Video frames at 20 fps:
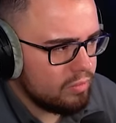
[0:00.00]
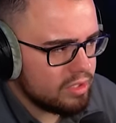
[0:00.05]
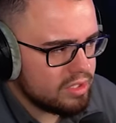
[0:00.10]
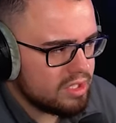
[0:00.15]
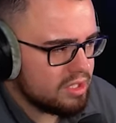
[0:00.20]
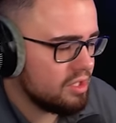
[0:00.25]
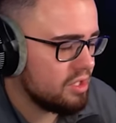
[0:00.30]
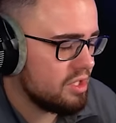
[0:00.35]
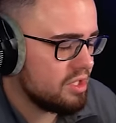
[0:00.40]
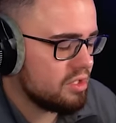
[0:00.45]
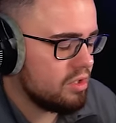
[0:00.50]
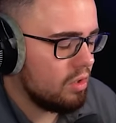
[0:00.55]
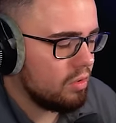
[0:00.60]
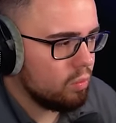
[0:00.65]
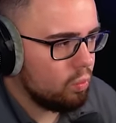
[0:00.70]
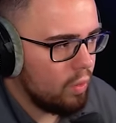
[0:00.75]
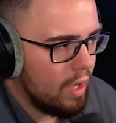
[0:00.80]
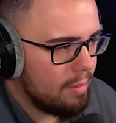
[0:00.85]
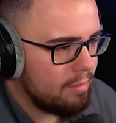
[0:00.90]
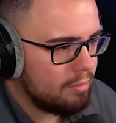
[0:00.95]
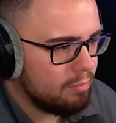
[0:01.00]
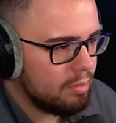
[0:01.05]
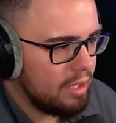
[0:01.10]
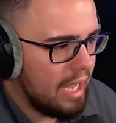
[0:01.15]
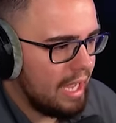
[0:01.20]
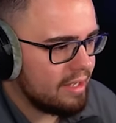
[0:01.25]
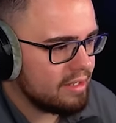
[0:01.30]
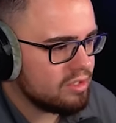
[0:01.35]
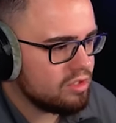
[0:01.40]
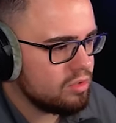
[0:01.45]
It's just called webbed
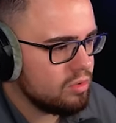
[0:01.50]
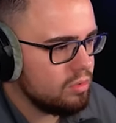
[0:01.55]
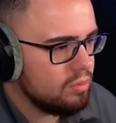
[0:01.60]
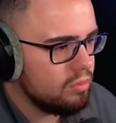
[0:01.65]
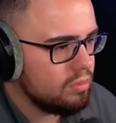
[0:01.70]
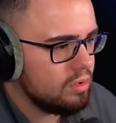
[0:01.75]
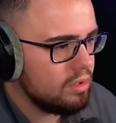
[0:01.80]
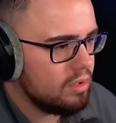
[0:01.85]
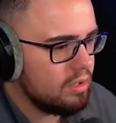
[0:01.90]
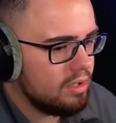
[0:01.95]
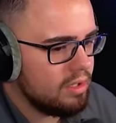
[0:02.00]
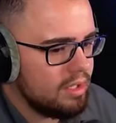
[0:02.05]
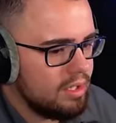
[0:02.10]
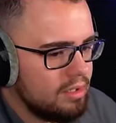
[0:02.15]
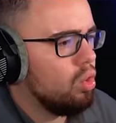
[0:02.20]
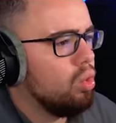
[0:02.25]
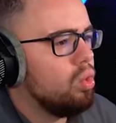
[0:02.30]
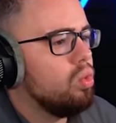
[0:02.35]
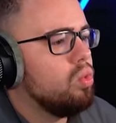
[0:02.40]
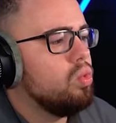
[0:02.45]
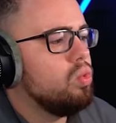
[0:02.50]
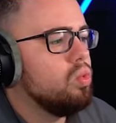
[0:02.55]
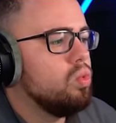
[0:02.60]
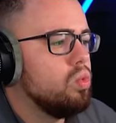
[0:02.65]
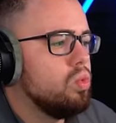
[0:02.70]
black suit. Alright. Ooh.